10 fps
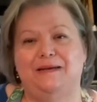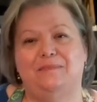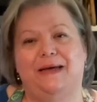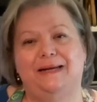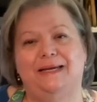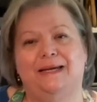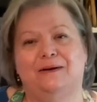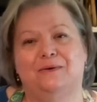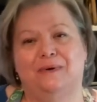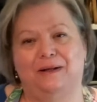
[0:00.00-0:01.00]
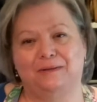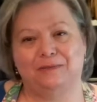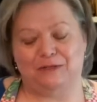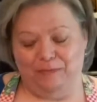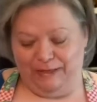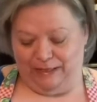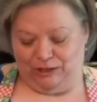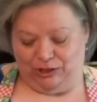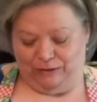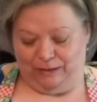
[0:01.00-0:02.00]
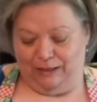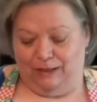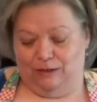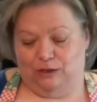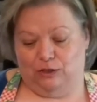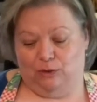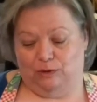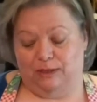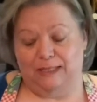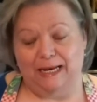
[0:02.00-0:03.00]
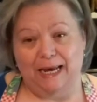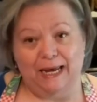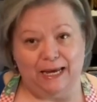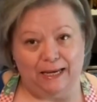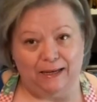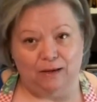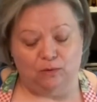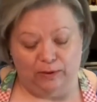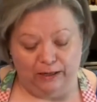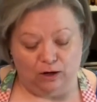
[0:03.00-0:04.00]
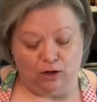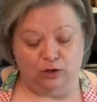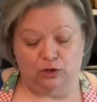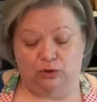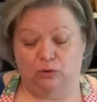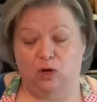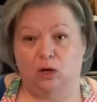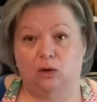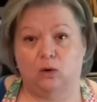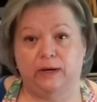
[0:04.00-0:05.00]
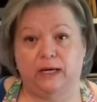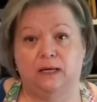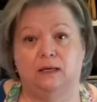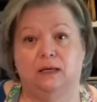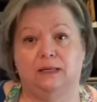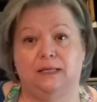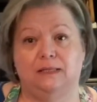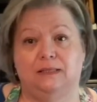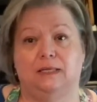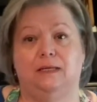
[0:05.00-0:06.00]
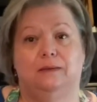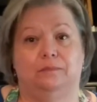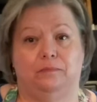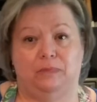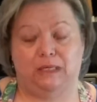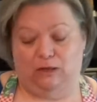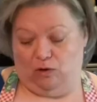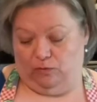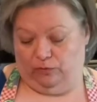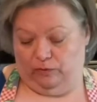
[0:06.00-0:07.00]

Penny here. Welcome to my kitchen. So today we are going to do quick and easy meatloaf.